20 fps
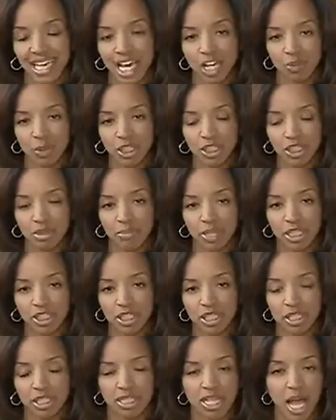And we should
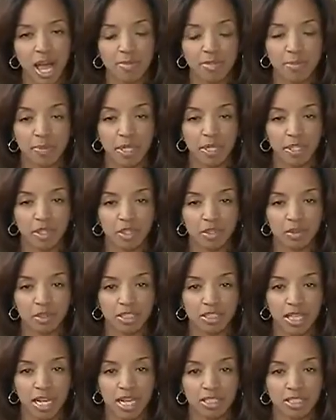mention the Times Picayune
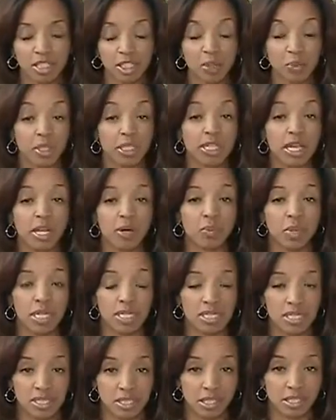says the
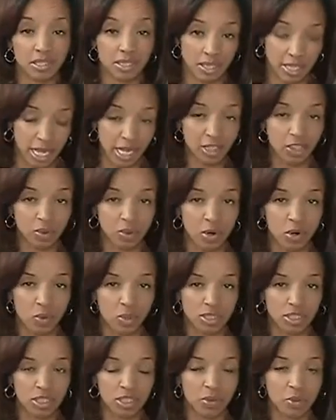three-day-a-week schedule
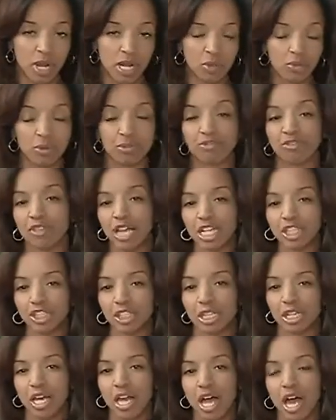was a direct
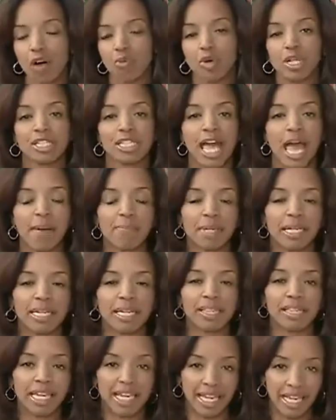reflection of what's happening
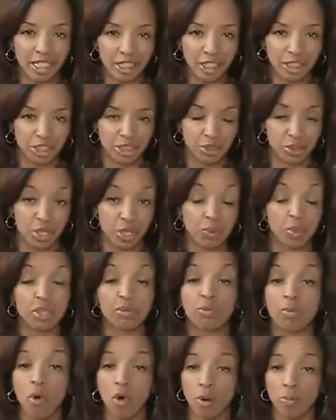in the industry with
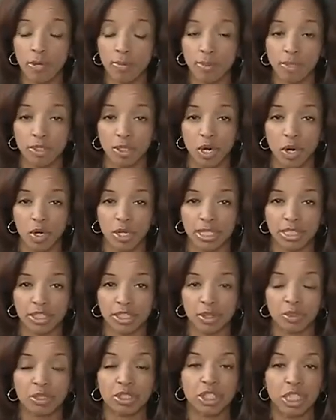more people turning
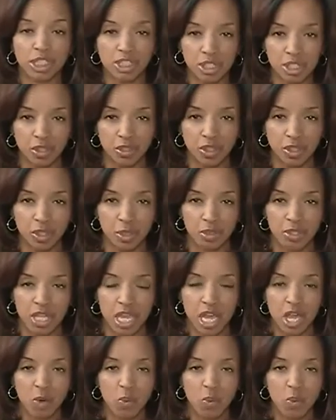to digital news.